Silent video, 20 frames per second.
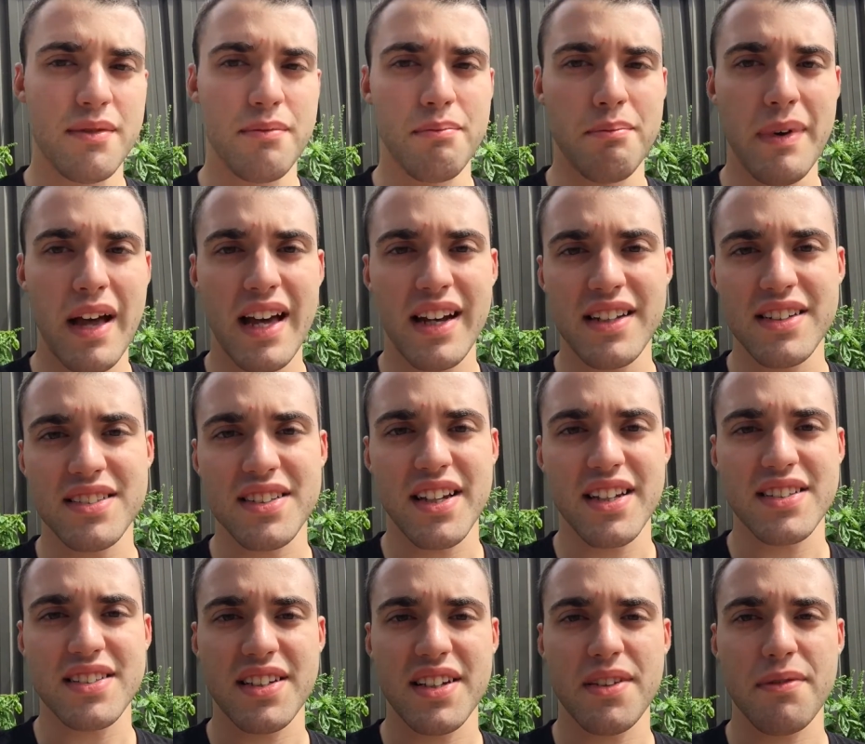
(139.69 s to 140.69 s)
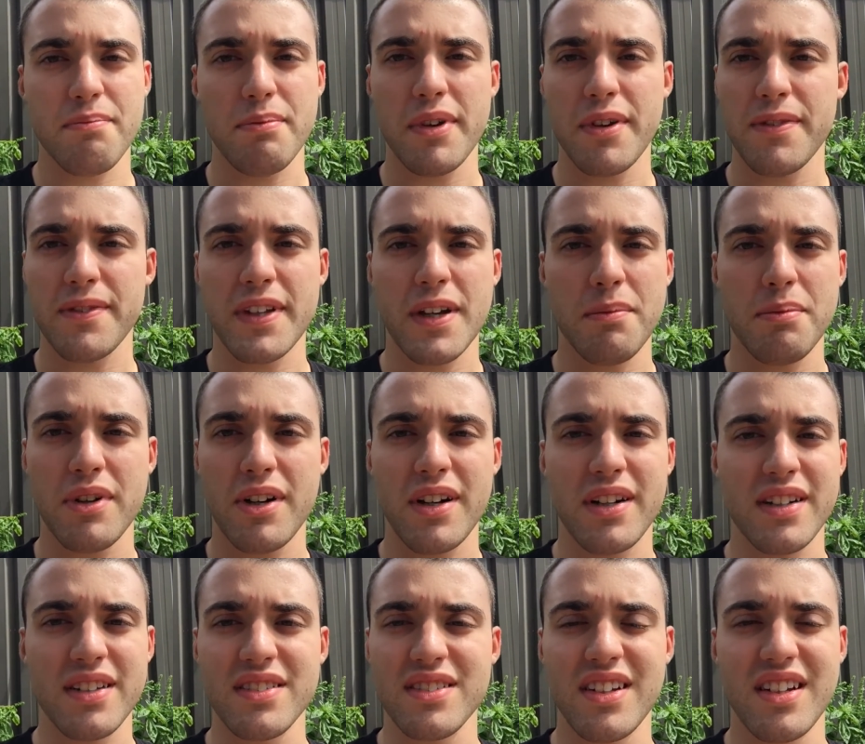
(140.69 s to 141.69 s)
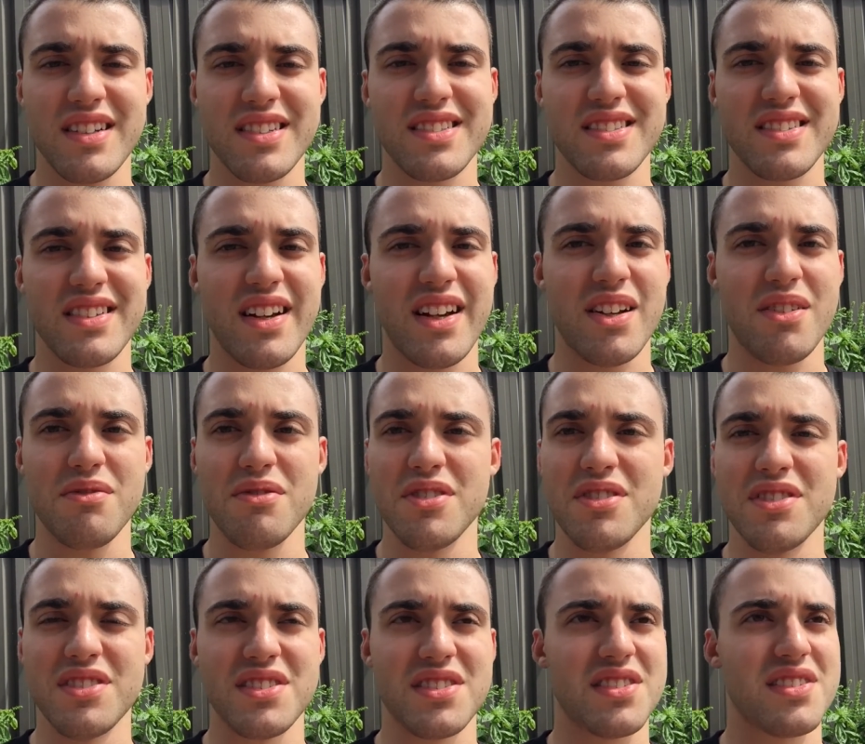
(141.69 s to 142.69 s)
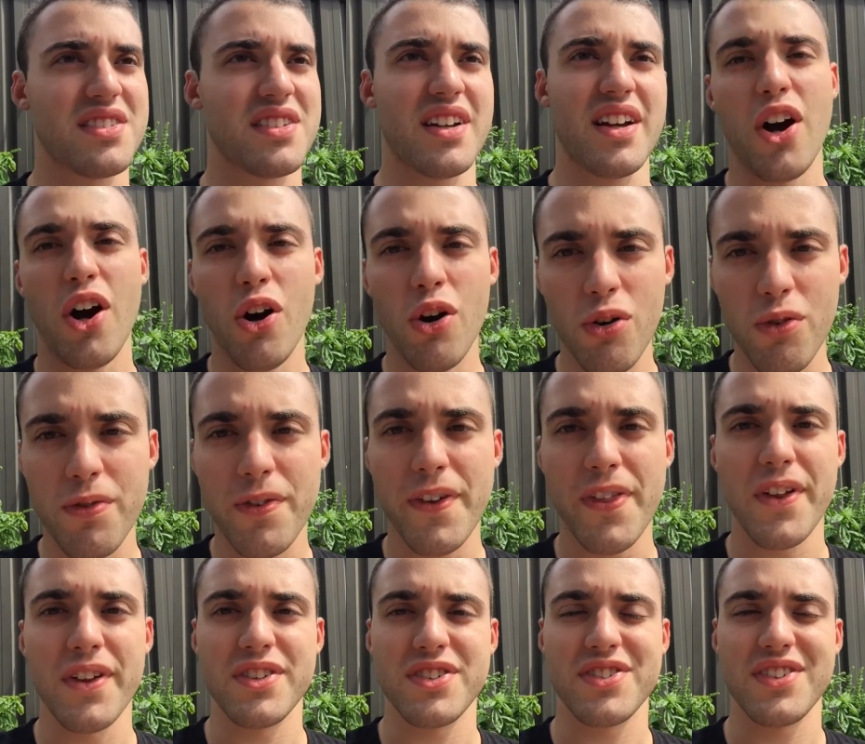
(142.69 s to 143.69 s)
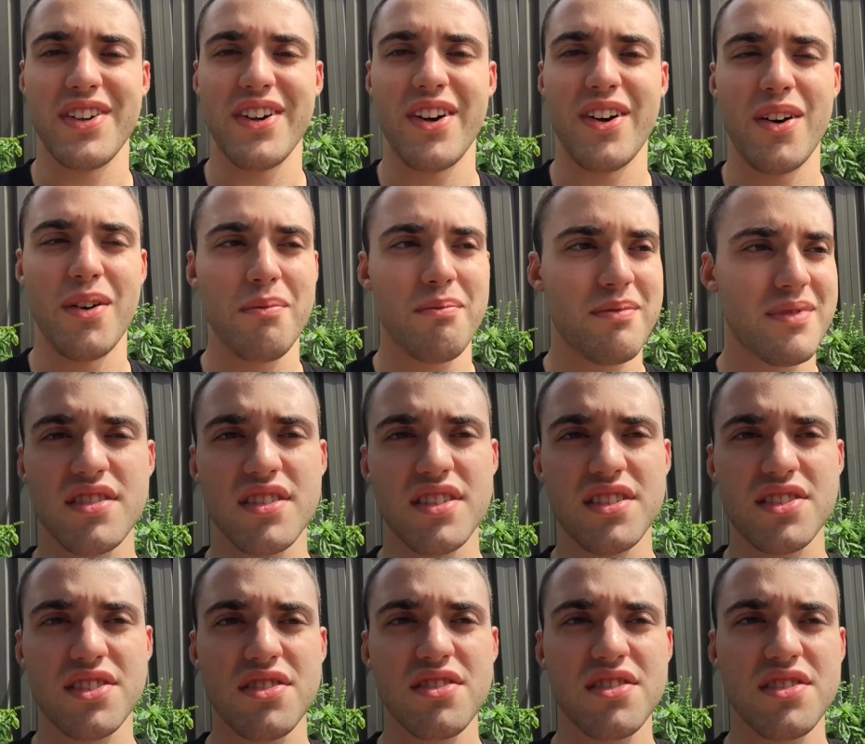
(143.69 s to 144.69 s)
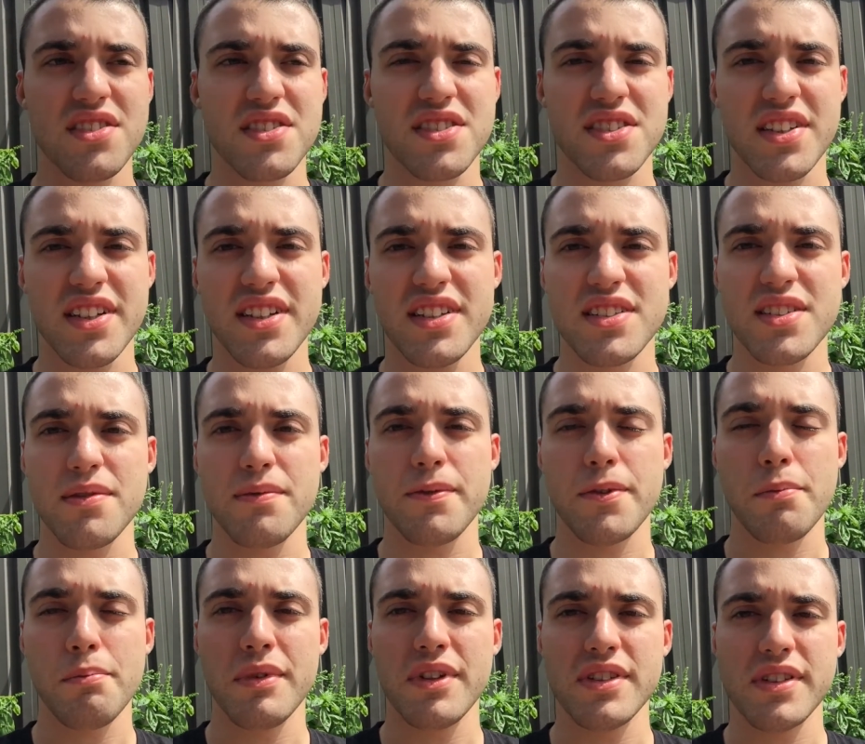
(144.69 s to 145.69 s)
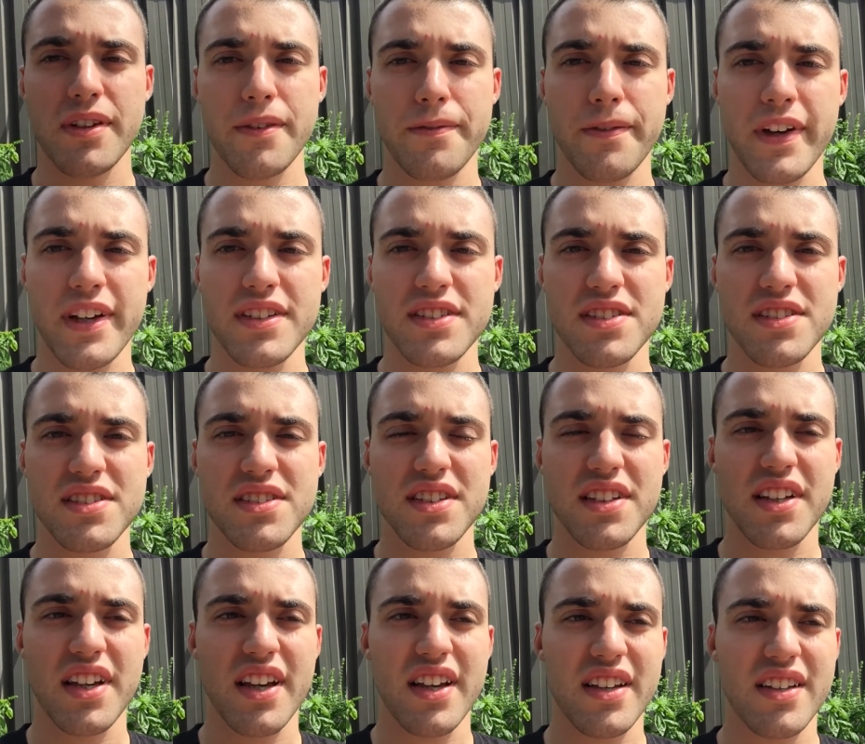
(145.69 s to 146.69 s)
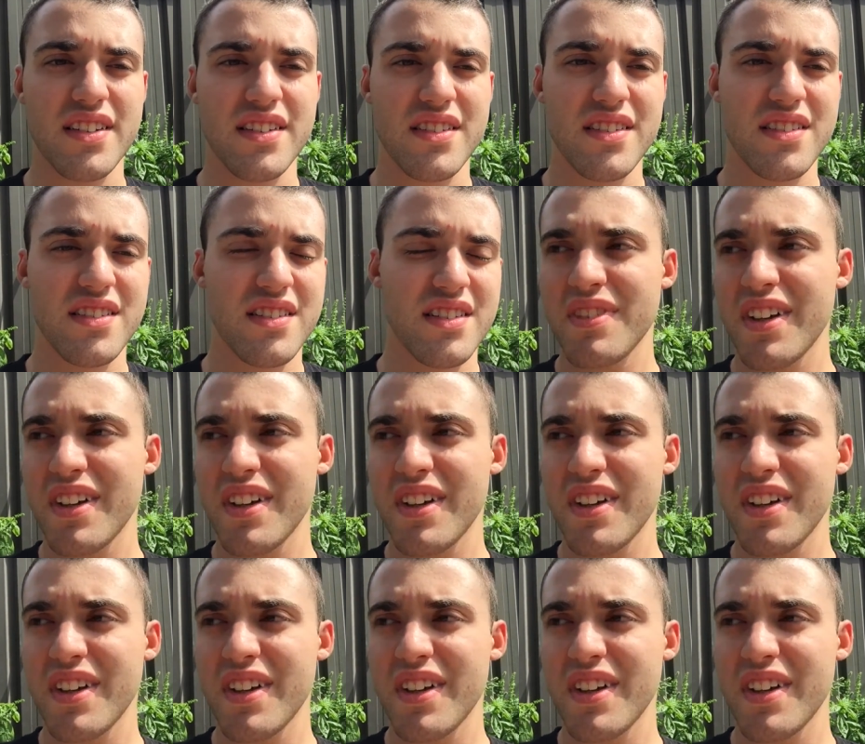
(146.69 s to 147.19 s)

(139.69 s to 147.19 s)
Maddie's 18th birthday party last night was over the top. It's good to see some familiar faces again.